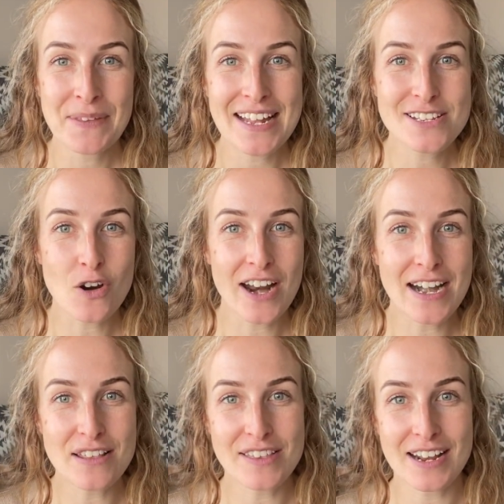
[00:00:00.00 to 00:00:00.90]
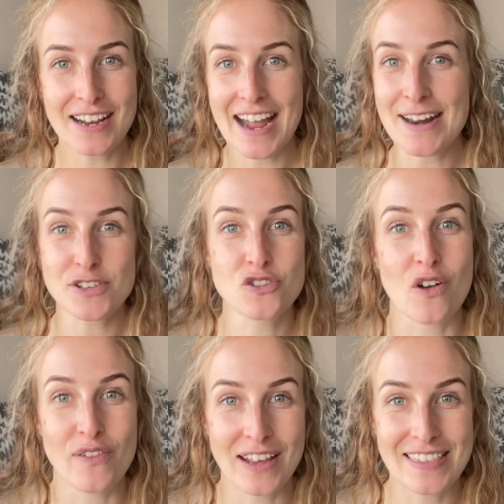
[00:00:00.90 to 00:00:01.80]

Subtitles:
It's not anything catastrophic.